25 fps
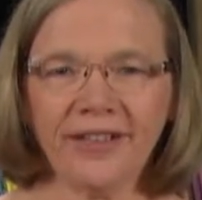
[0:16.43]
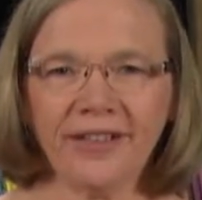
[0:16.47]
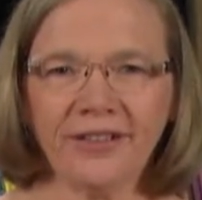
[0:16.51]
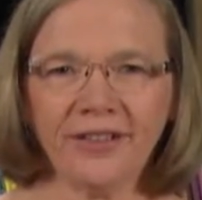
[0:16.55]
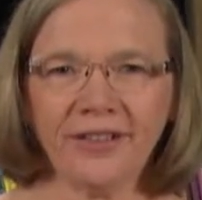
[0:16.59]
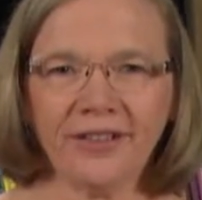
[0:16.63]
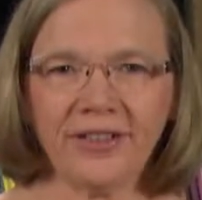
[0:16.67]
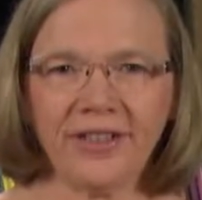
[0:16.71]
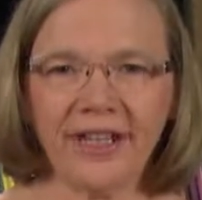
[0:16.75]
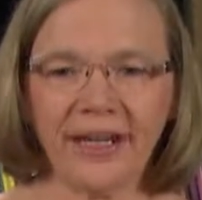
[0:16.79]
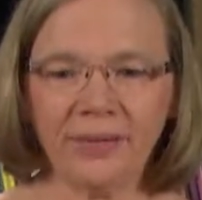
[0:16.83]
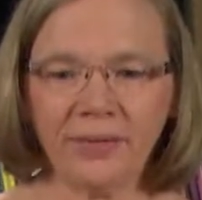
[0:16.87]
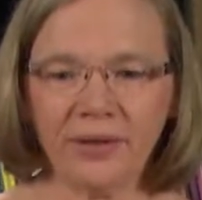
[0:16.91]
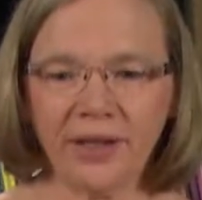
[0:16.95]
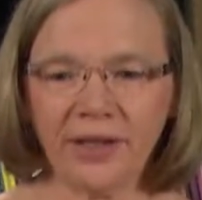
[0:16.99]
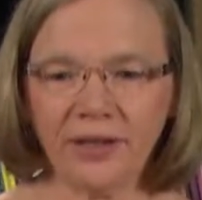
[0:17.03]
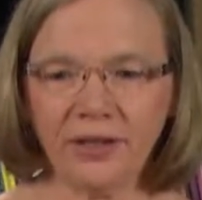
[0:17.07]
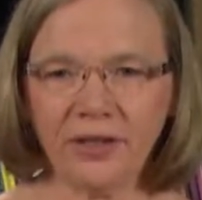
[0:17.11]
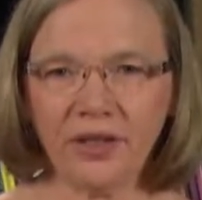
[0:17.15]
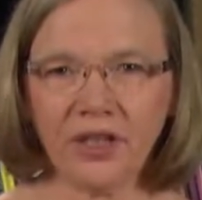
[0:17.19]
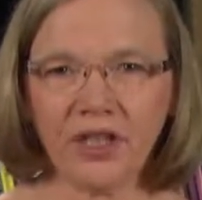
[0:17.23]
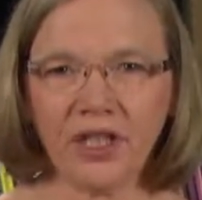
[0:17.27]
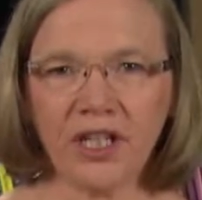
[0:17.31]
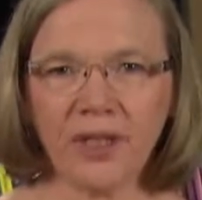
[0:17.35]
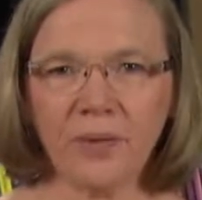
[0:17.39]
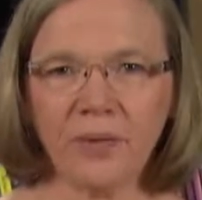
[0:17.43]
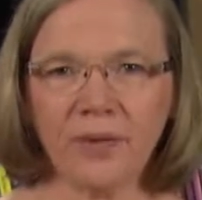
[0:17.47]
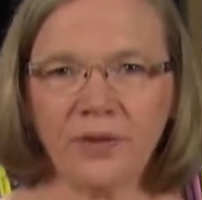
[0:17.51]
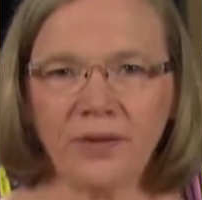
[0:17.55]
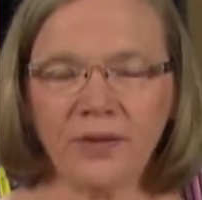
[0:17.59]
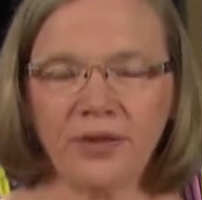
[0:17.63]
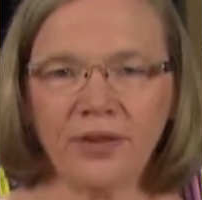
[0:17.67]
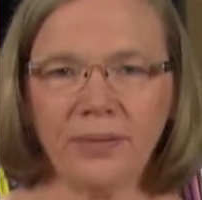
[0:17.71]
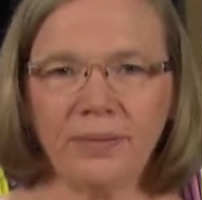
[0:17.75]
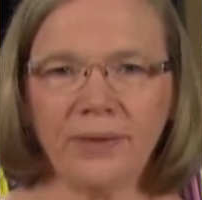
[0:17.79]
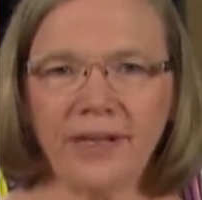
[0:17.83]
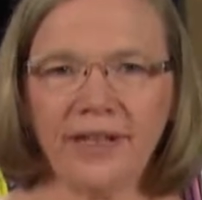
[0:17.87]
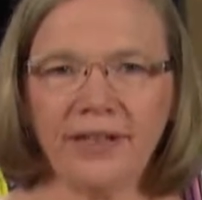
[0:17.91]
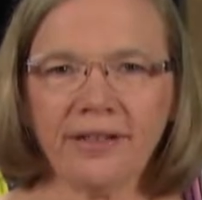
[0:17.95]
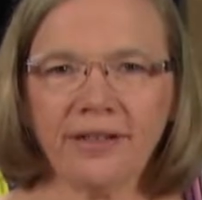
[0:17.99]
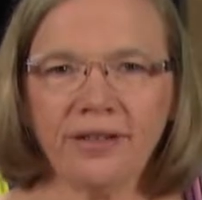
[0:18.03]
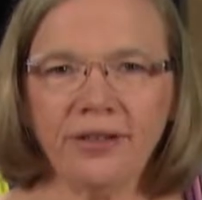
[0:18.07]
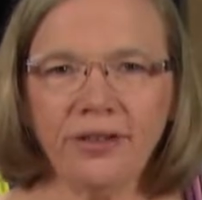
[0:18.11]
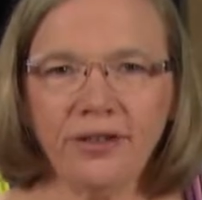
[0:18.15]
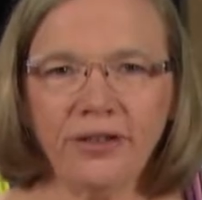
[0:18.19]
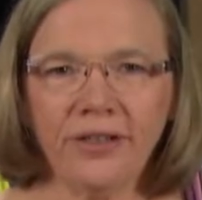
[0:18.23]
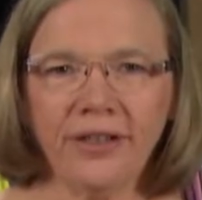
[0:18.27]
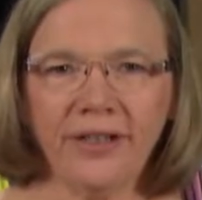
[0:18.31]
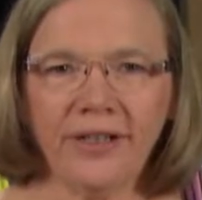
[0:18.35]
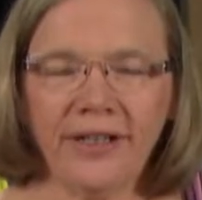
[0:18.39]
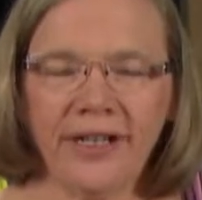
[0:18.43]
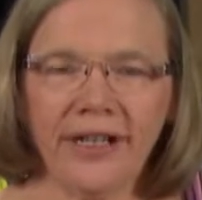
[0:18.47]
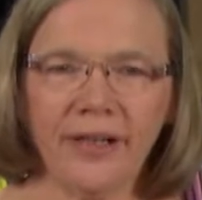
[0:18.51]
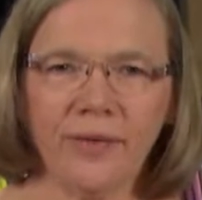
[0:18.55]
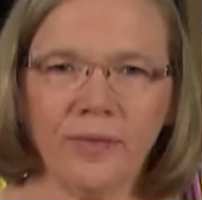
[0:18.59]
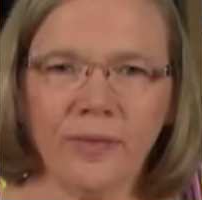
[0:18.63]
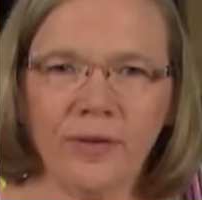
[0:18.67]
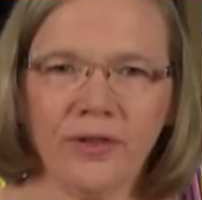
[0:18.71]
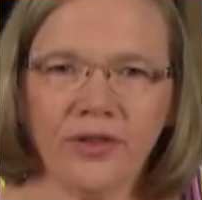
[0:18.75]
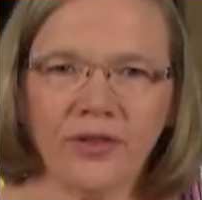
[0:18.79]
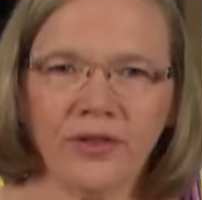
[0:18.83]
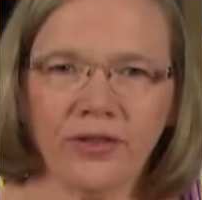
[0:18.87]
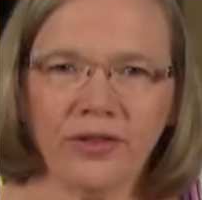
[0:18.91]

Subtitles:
Today I'm going to share with you about learning language